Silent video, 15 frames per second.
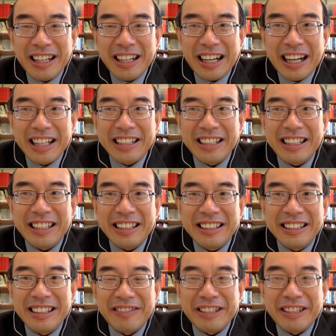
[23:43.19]
I
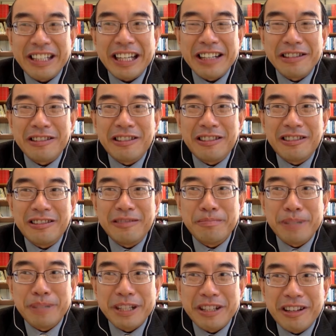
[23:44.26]
think we can go
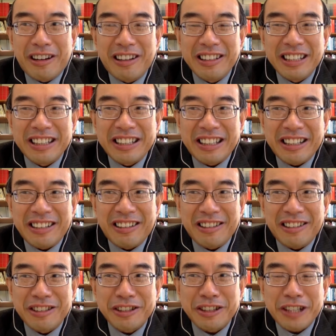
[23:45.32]
beyond the
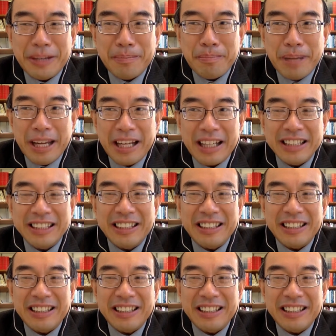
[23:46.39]
theological impasse